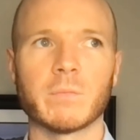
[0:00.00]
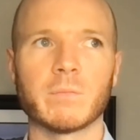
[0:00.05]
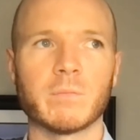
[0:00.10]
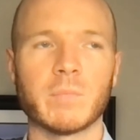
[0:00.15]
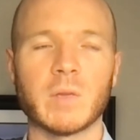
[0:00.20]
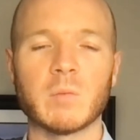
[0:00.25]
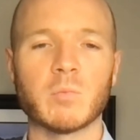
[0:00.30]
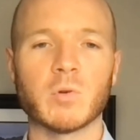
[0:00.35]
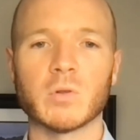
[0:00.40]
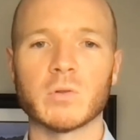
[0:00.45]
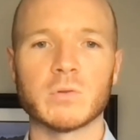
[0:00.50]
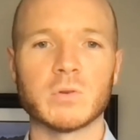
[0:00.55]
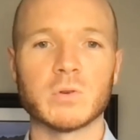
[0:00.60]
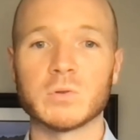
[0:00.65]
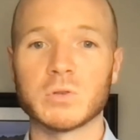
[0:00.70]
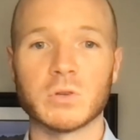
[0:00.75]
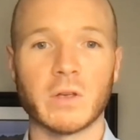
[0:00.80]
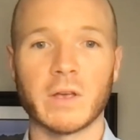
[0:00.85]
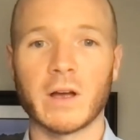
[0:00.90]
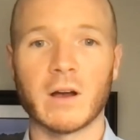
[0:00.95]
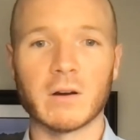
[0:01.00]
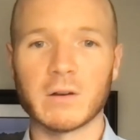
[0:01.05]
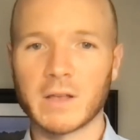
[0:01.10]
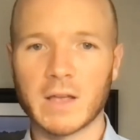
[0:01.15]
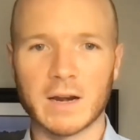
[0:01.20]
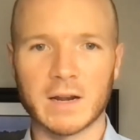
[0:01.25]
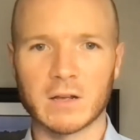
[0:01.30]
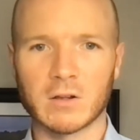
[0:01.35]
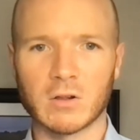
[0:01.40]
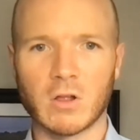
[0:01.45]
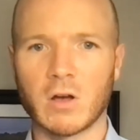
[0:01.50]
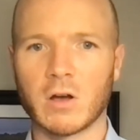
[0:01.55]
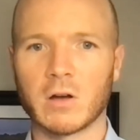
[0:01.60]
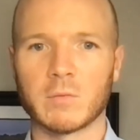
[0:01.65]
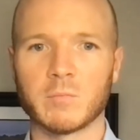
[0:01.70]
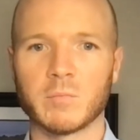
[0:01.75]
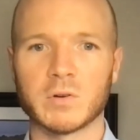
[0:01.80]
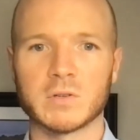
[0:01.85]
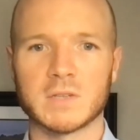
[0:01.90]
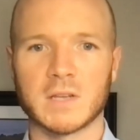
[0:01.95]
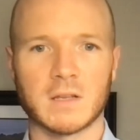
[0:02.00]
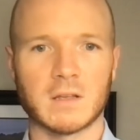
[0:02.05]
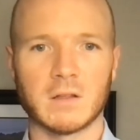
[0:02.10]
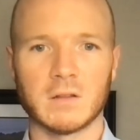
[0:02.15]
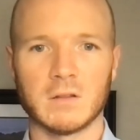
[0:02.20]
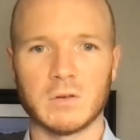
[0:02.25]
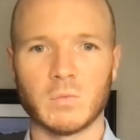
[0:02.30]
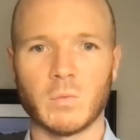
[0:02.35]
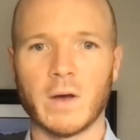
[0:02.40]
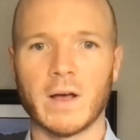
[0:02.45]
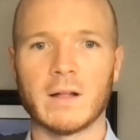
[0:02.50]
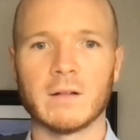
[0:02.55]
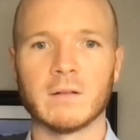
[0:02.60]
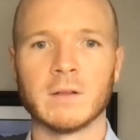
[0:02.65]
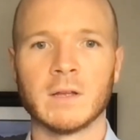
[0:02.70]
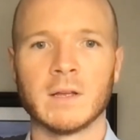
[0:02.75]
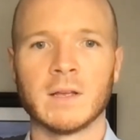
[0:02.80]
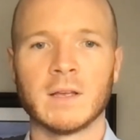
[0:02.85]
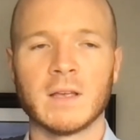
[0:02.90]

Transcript: people usually aren't getting along particularly well.